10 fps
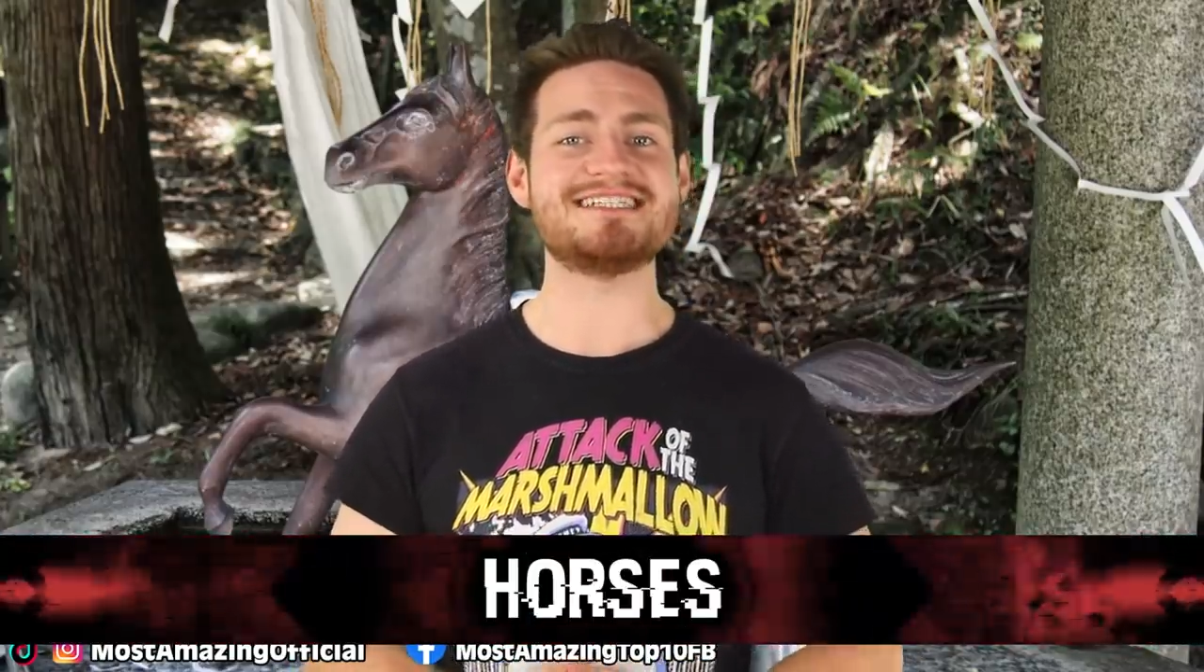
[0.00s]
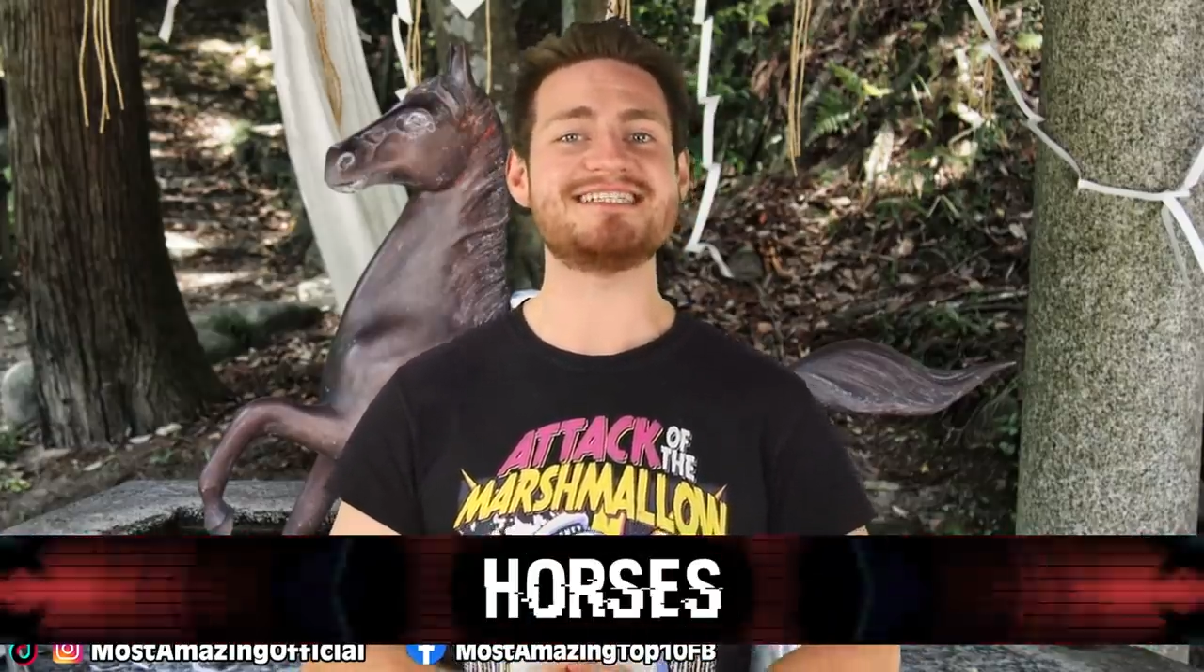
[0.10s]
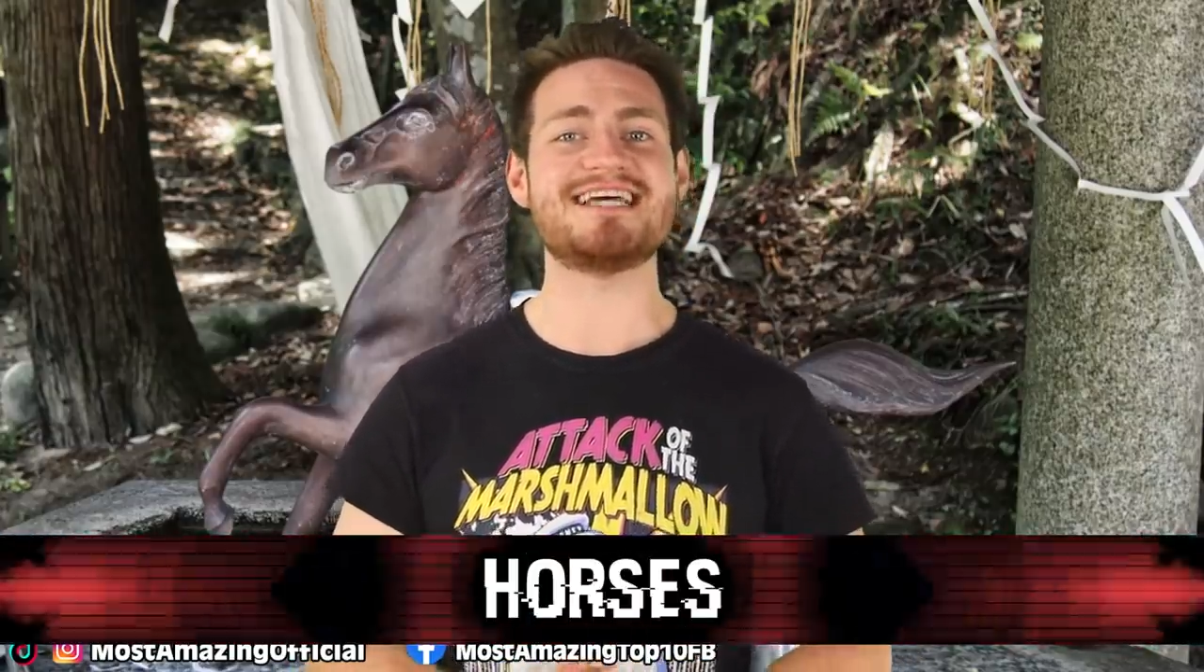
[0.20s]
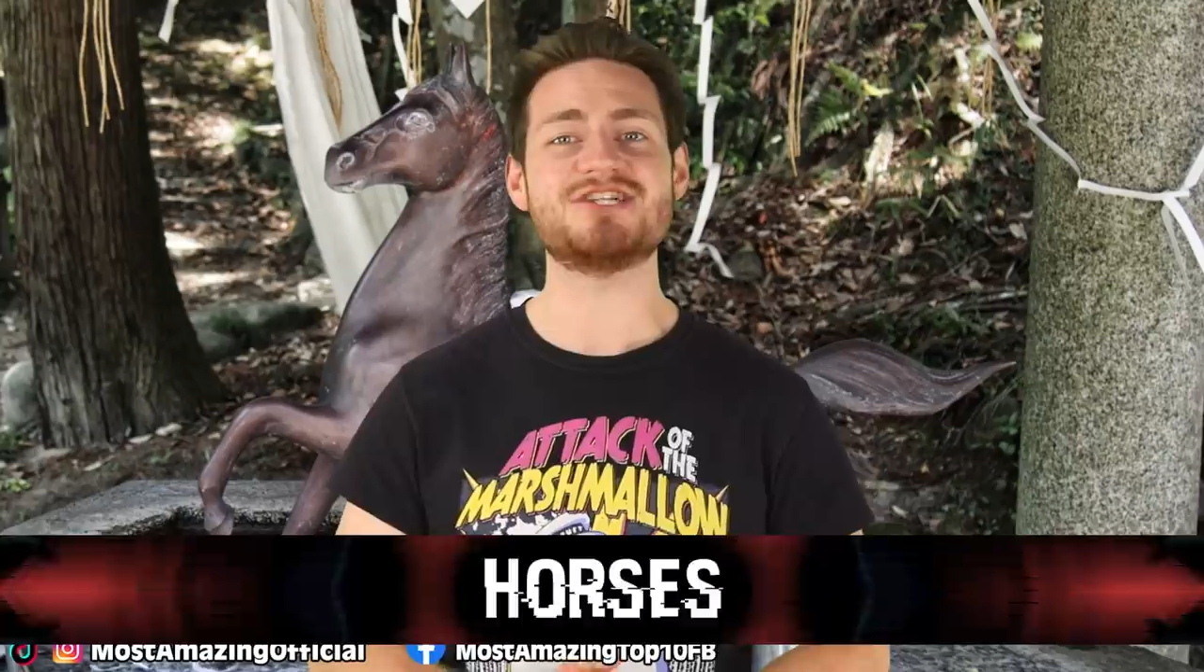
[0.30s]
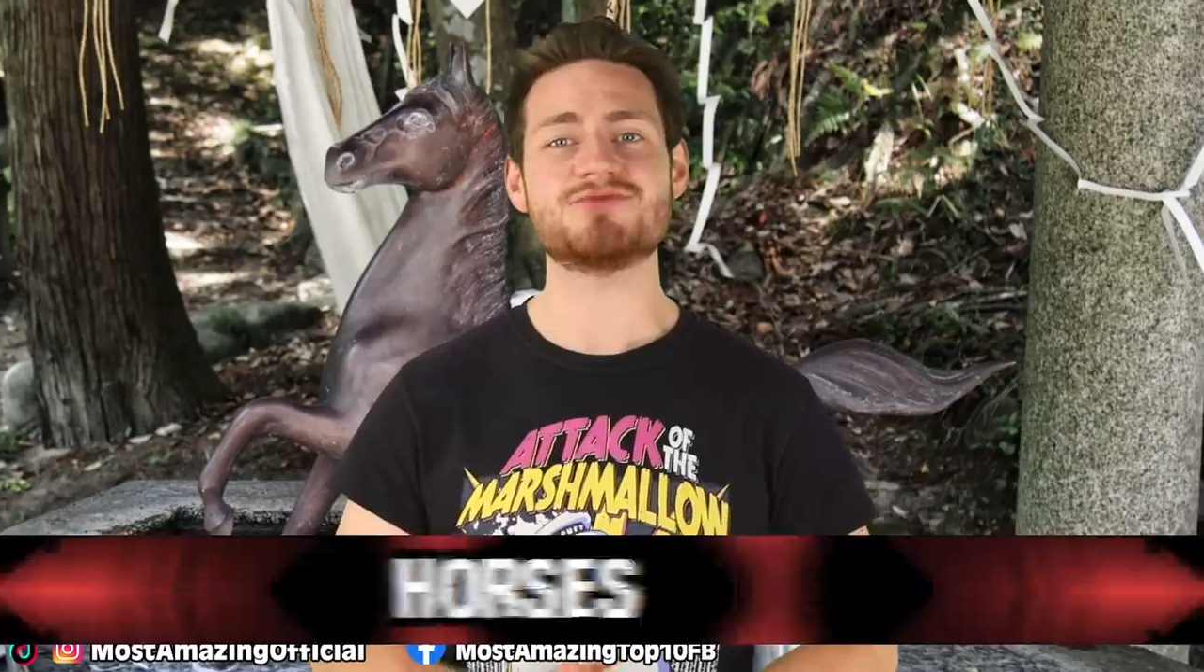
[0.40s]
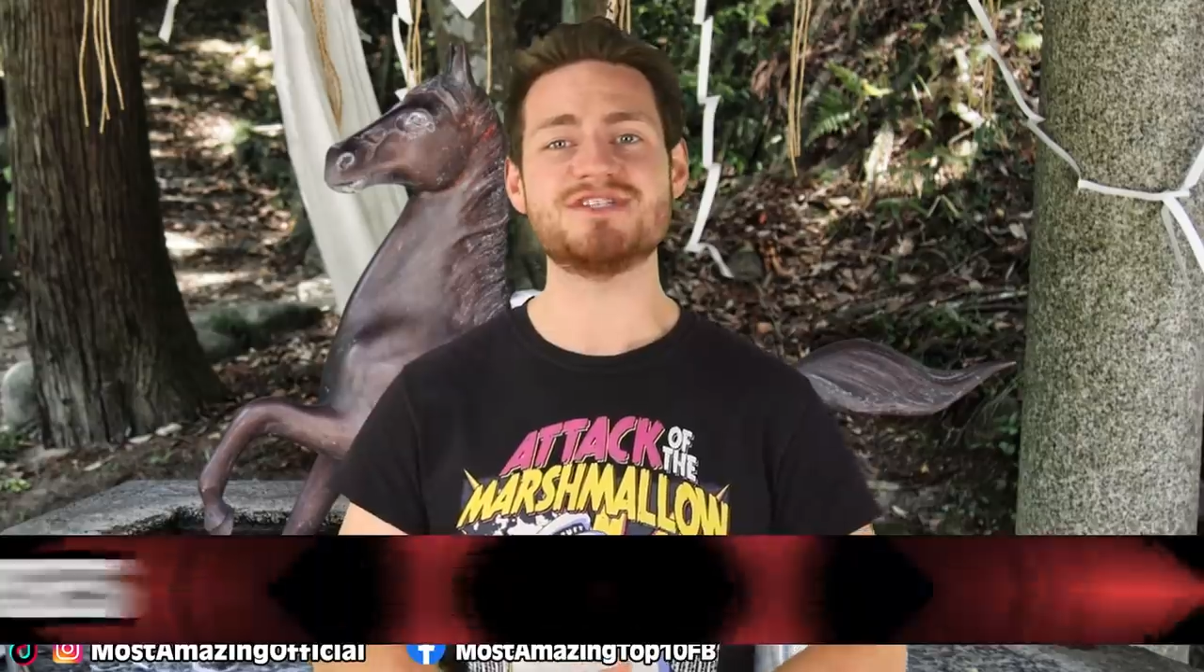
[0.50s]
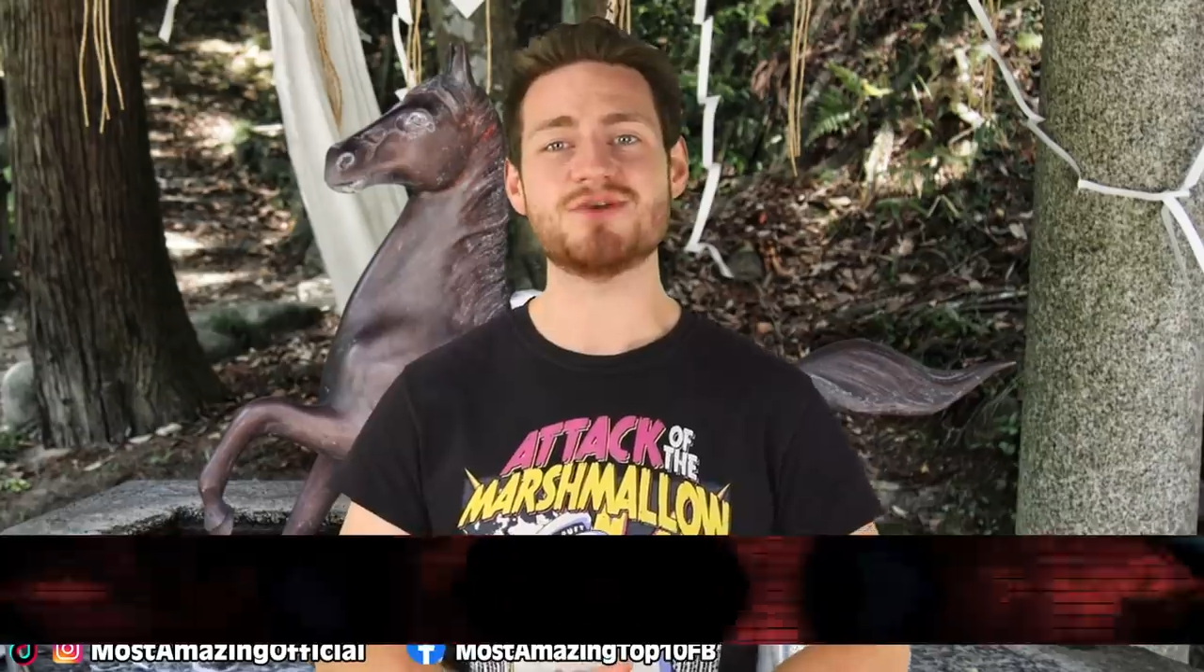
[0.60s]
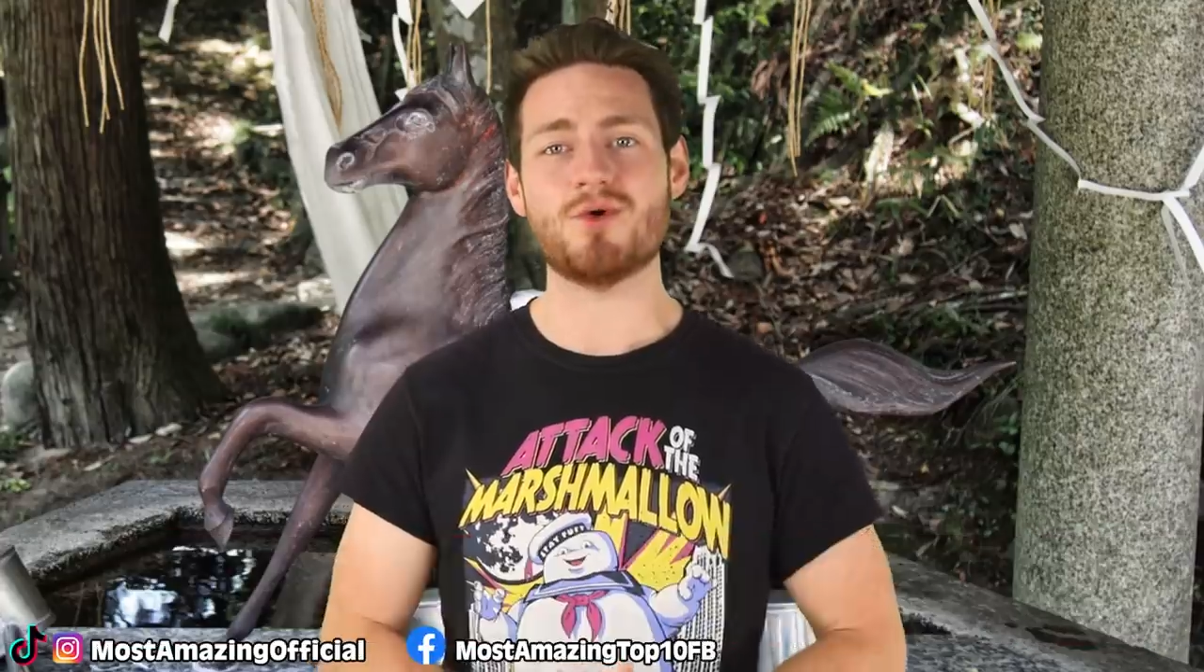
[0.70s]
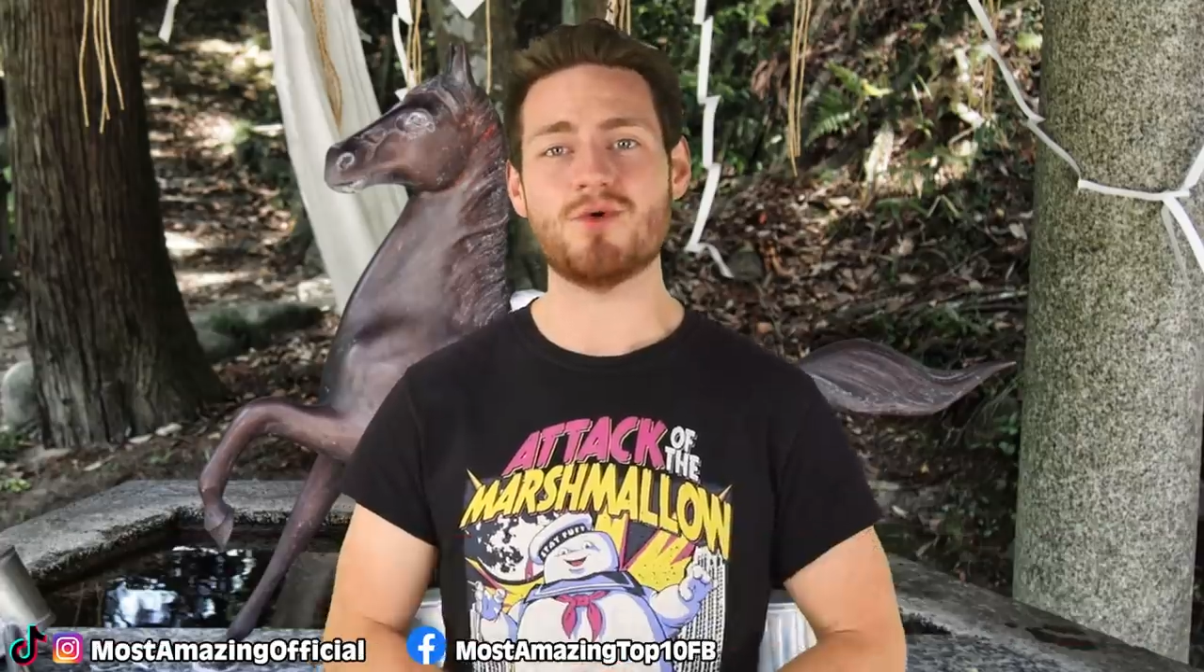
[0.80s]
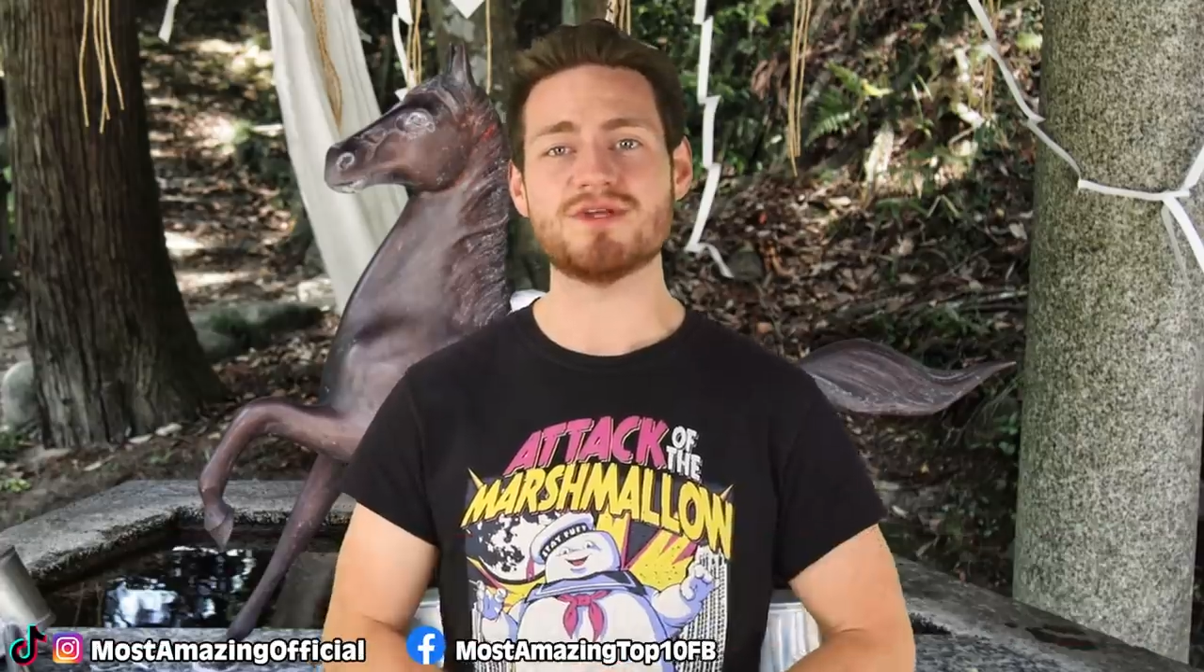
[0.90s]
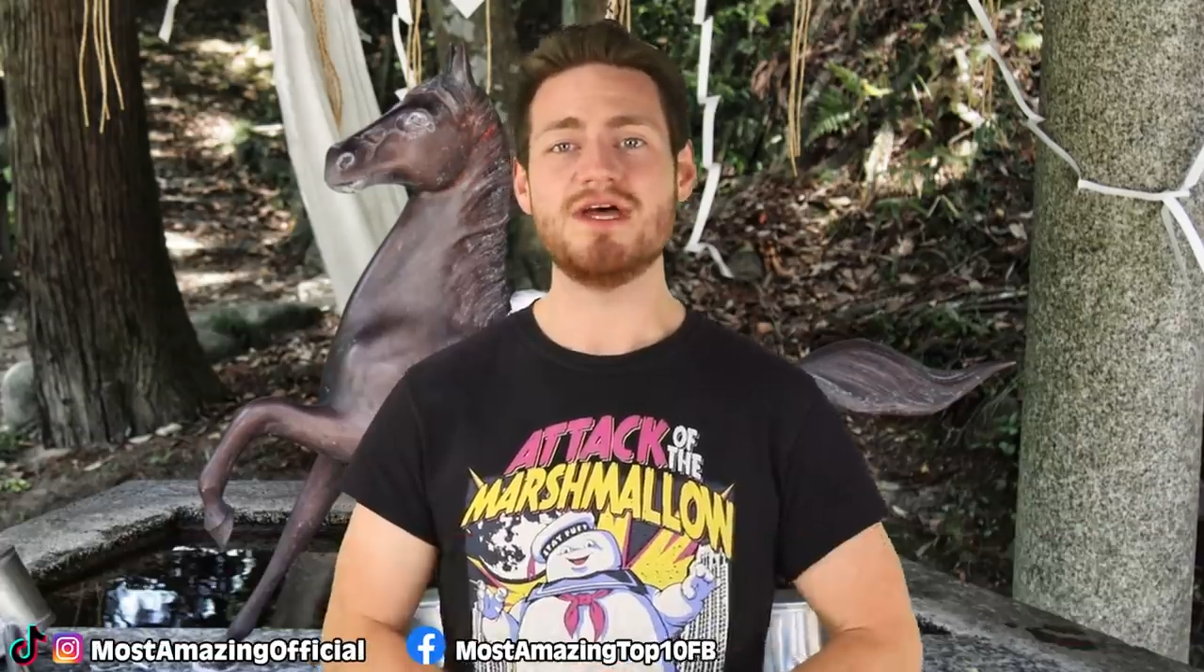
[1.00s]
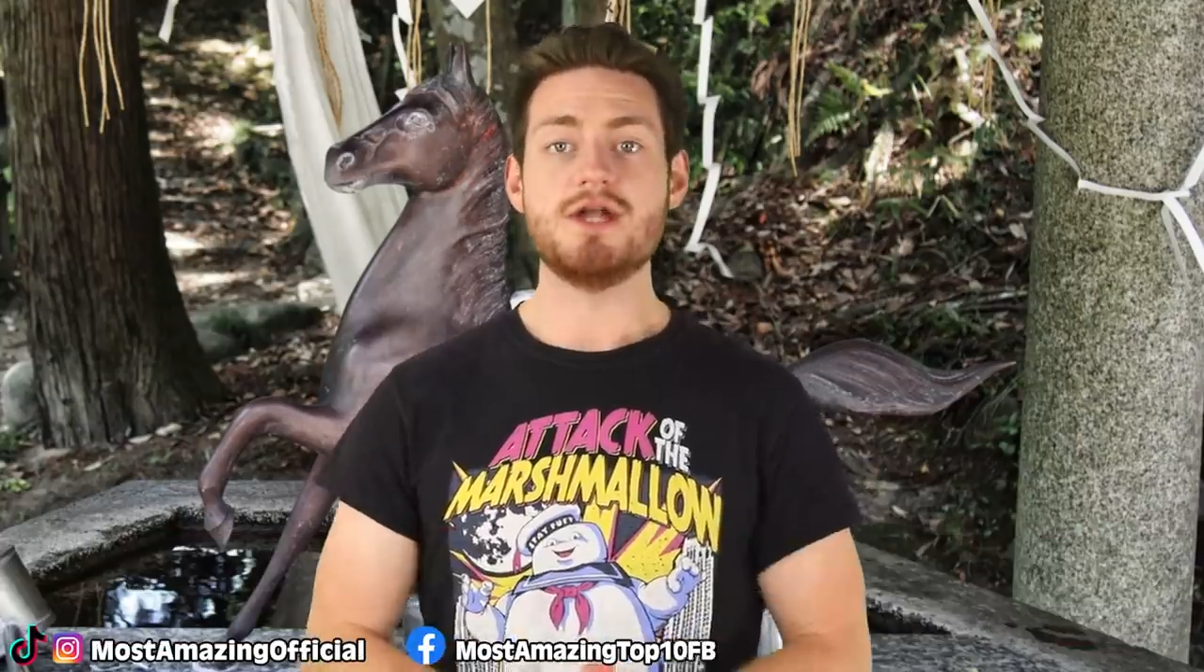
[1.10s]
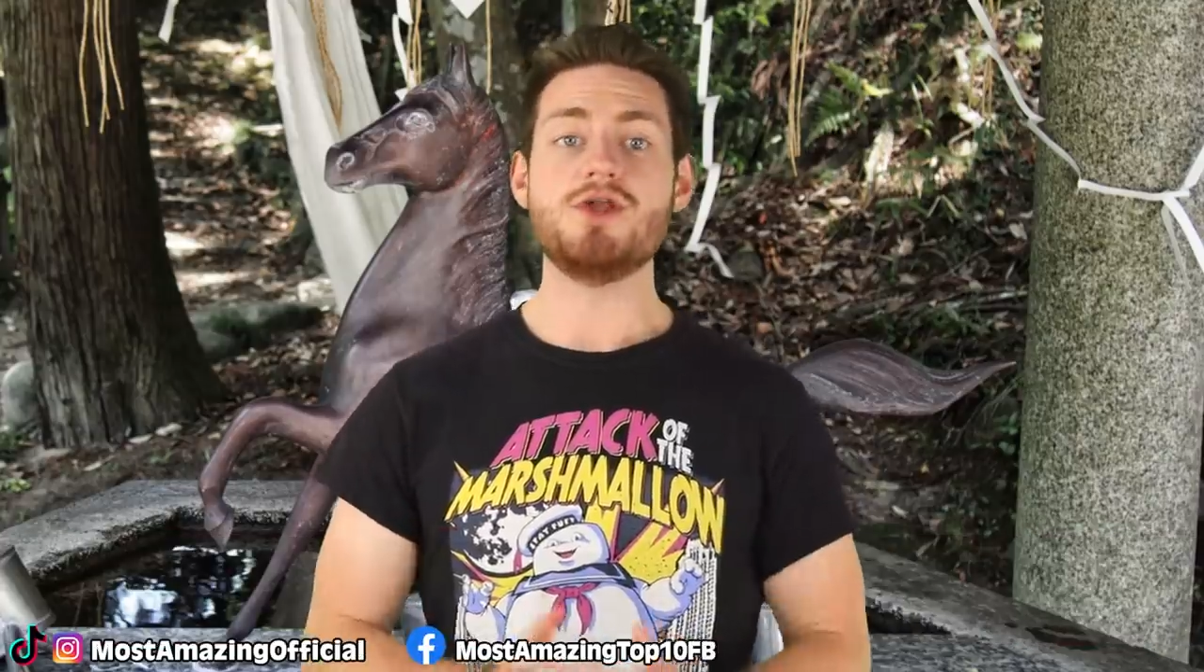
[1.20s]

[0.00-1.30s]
is centuries old,